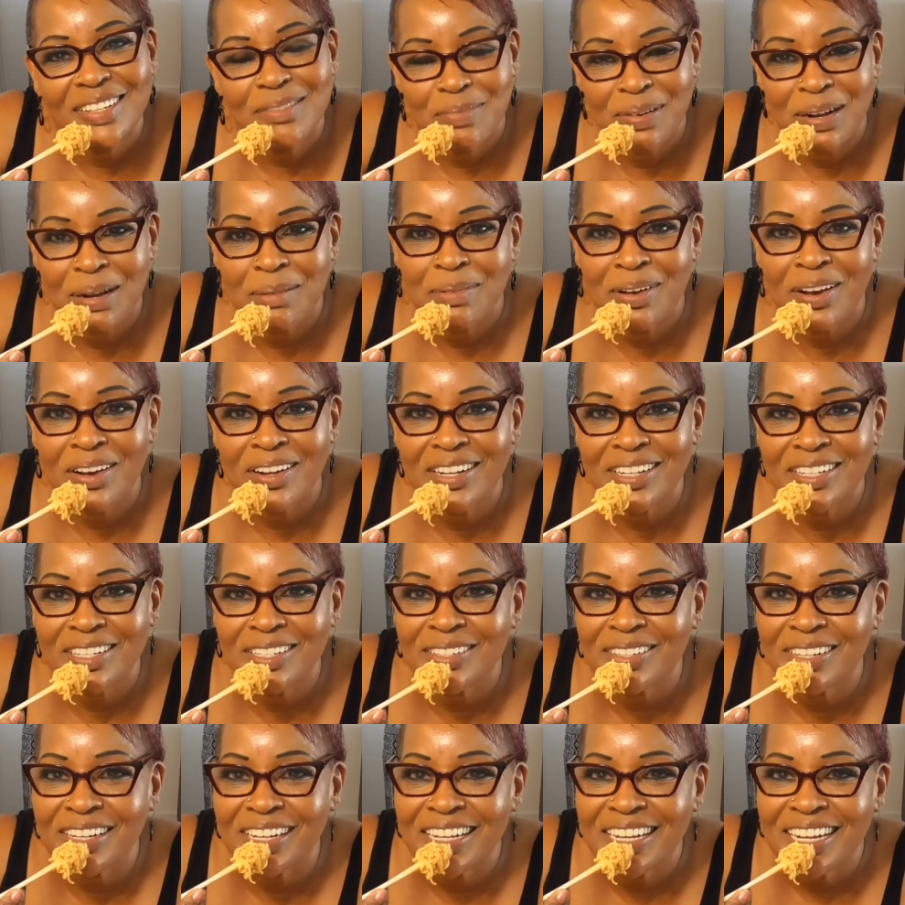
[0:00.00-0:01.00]
But I'm going to
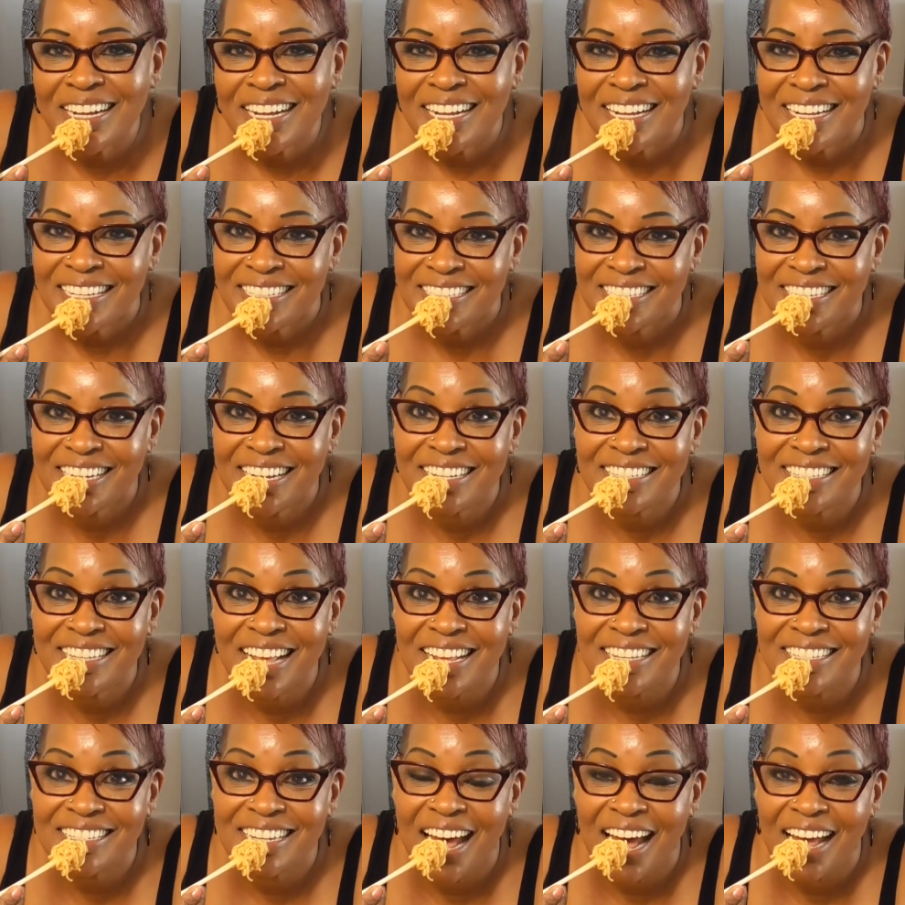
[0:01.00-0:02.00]
do it. Because
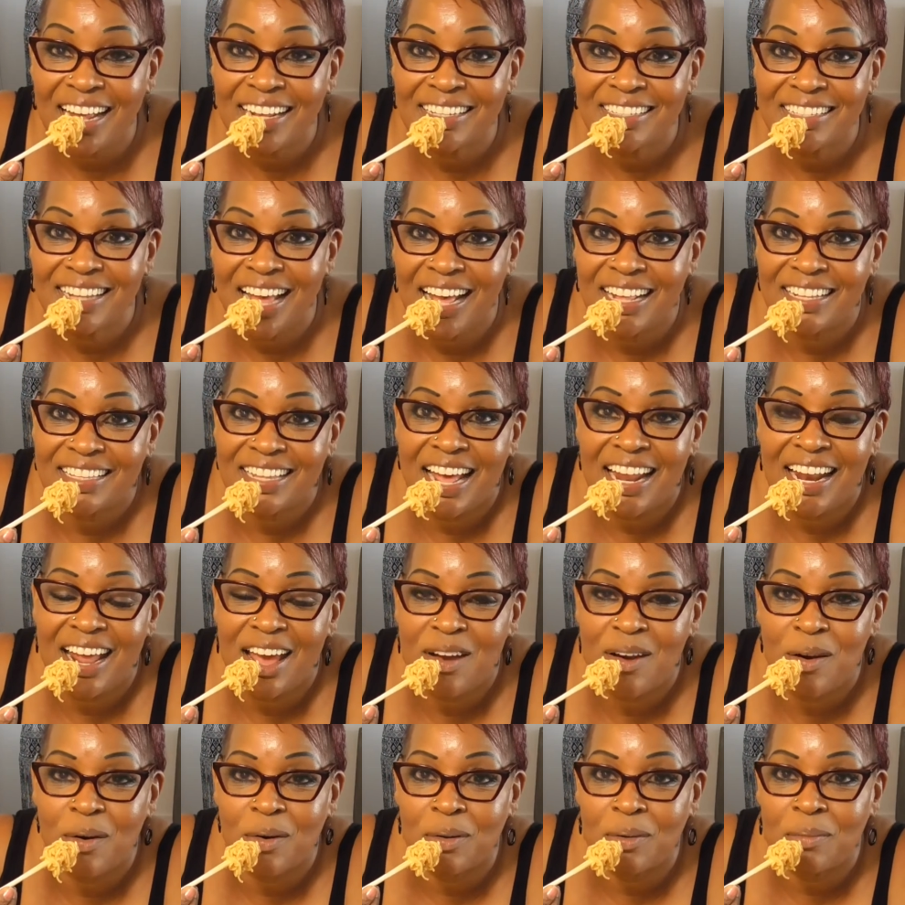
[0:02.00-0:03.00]
that's not, that
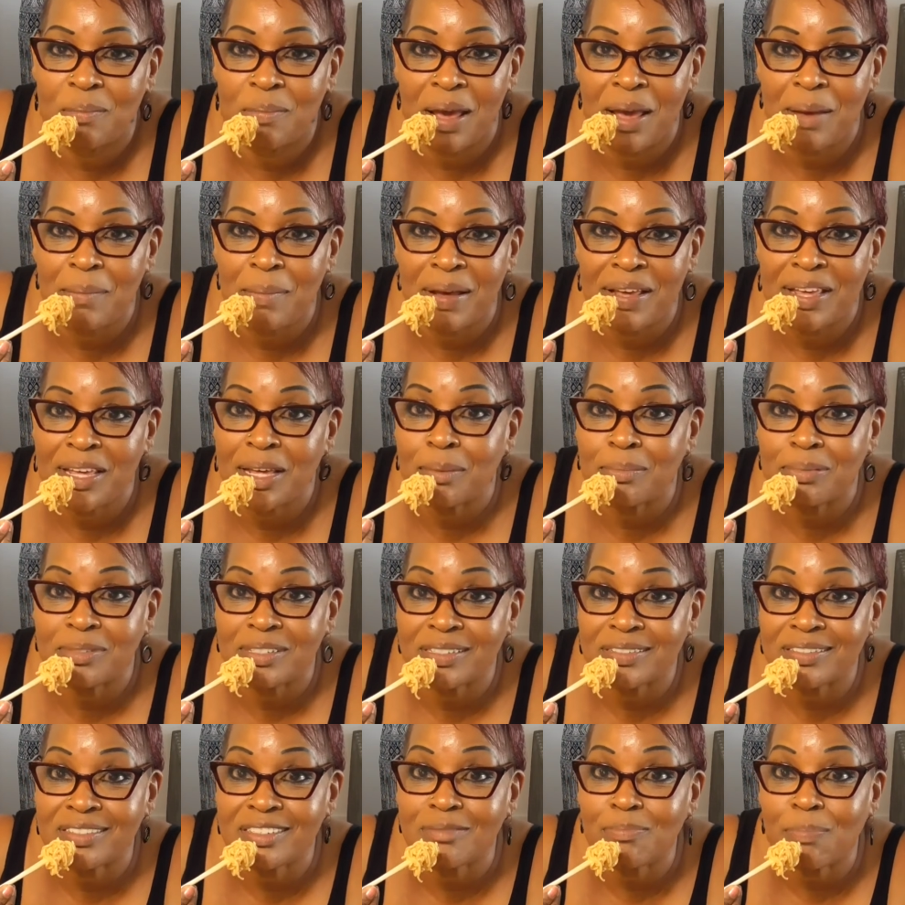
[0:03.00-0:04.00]
ain't going to make my hips
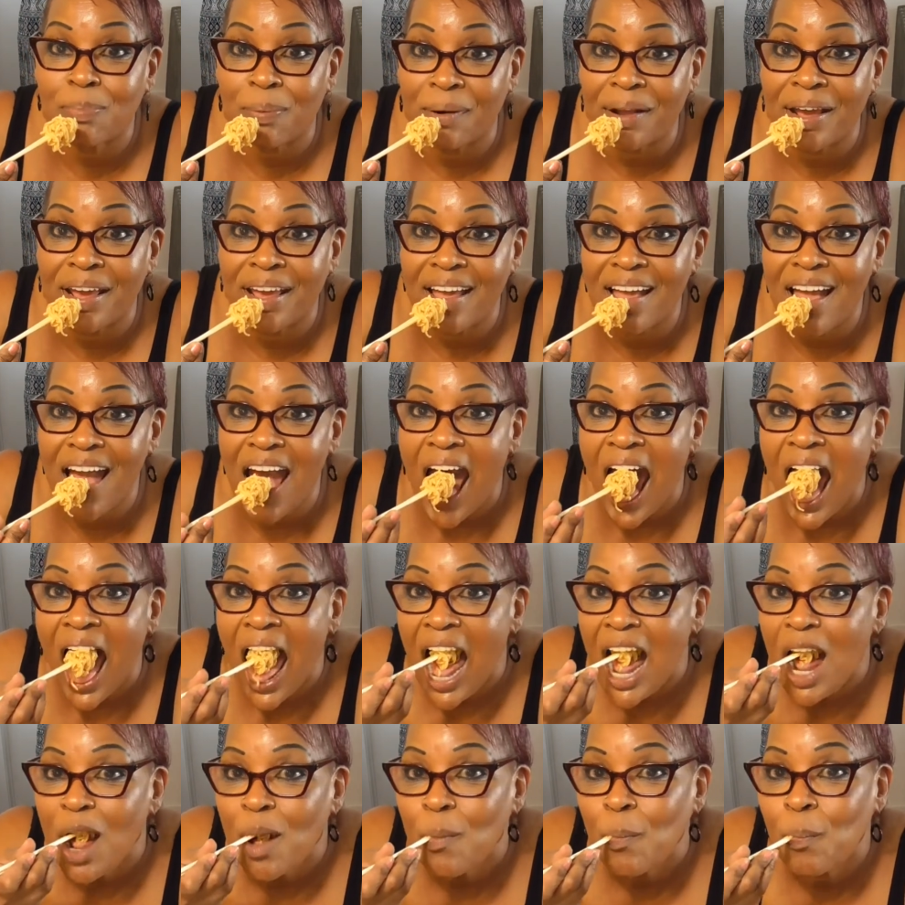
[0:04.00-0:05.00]
spread.
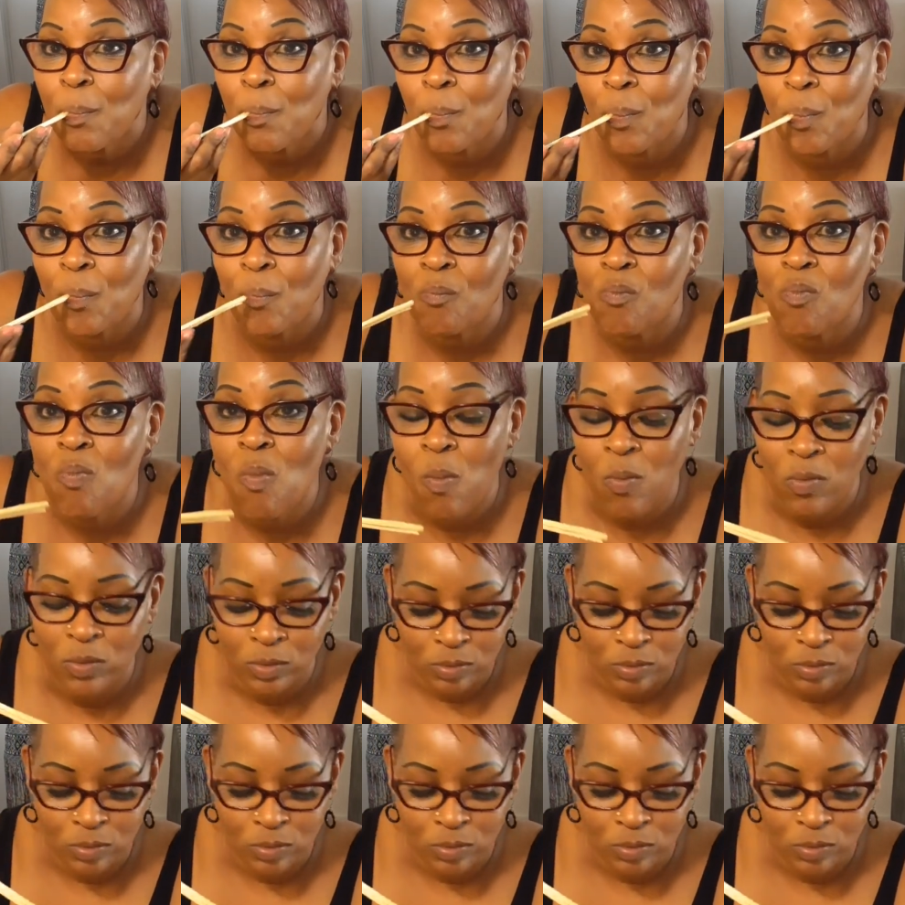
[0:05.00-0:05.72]
Mm-hmm.